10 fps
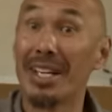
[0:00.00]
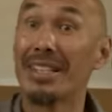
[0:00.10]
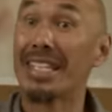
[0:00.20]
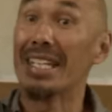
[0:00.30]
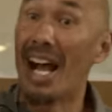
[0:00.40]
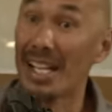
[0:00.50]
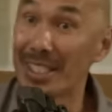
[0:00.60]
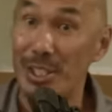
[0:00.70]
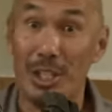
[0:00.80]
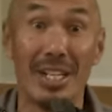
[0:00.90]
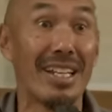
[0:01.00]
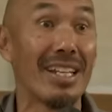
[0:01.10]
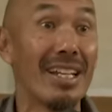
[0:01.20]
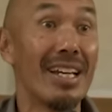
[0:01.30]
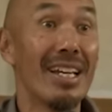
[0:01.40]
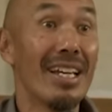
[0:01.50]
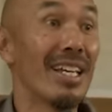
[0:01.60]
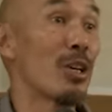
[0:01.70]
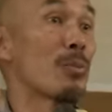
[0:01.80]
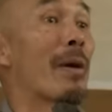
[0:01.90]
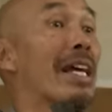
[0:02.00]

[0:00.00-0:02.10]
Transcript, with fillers: and theology, he goes, "But